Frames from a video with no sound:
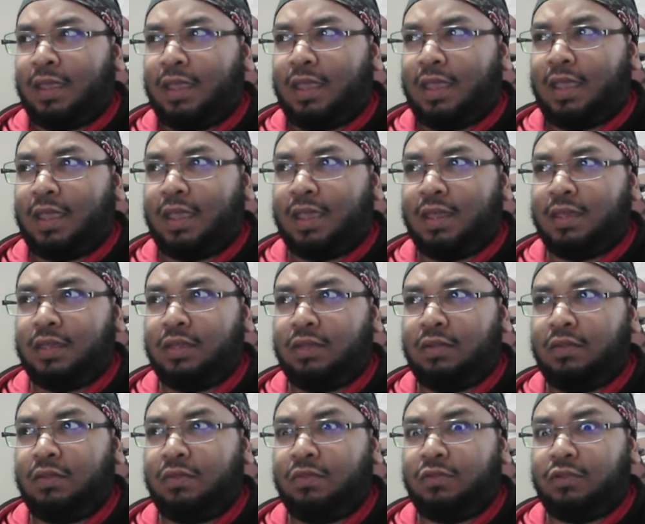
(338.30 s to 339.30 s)
And
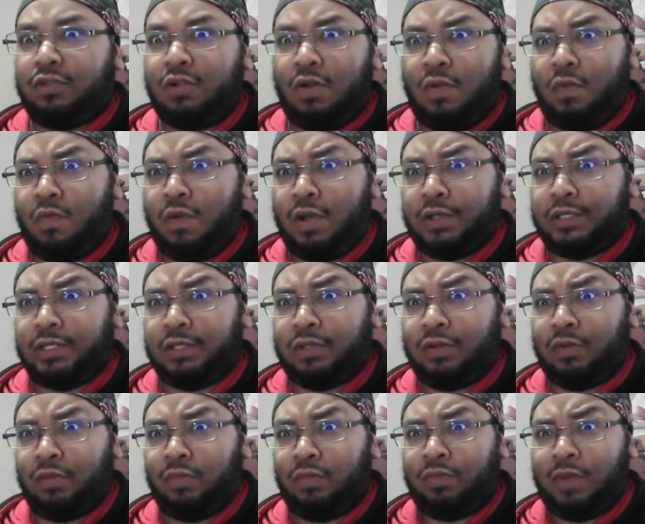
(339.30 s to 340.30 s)
you don't want to
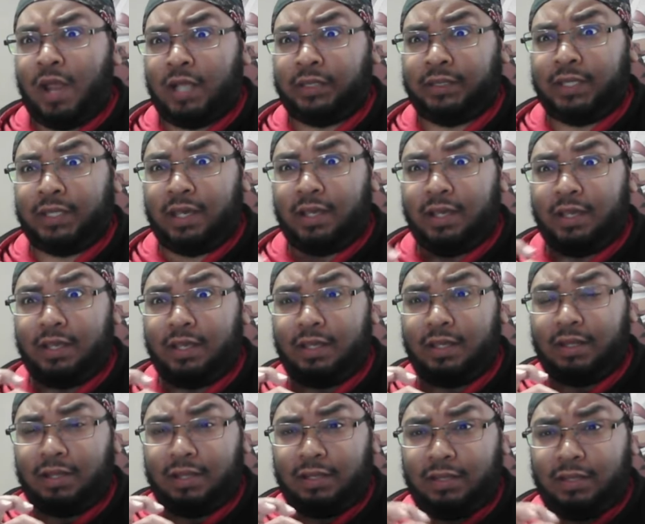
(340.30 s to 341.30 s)
correct that
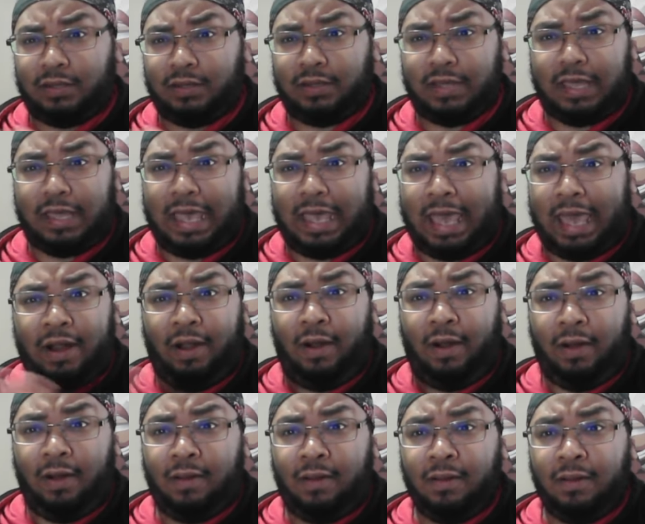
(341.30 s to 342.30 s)
at
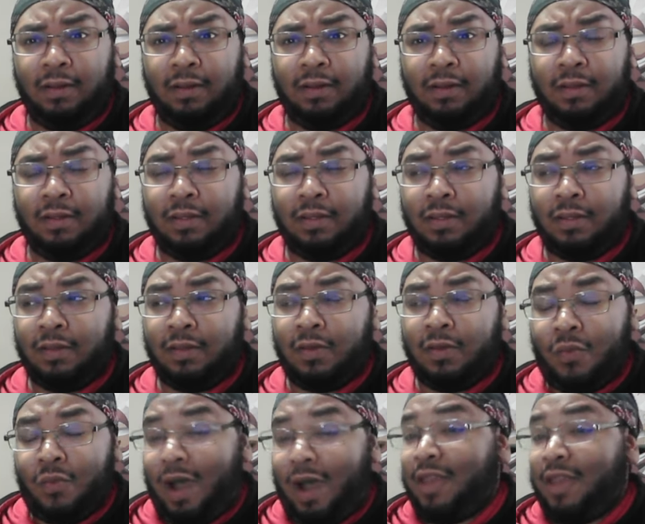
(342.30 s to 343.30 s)
all.
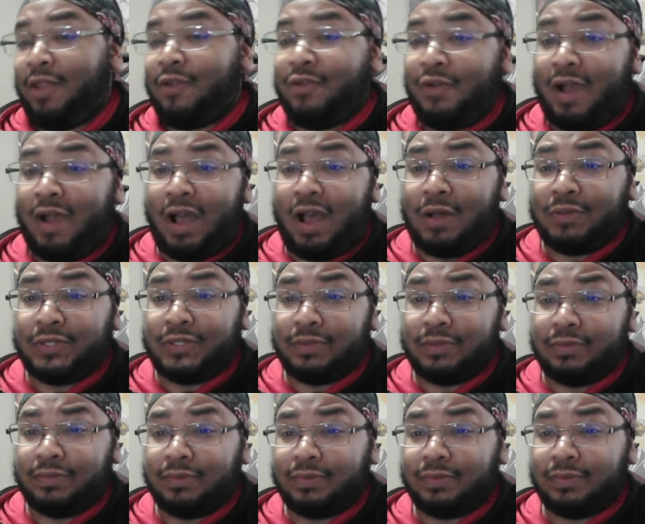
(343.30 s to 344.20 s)
Well, I don't know how to.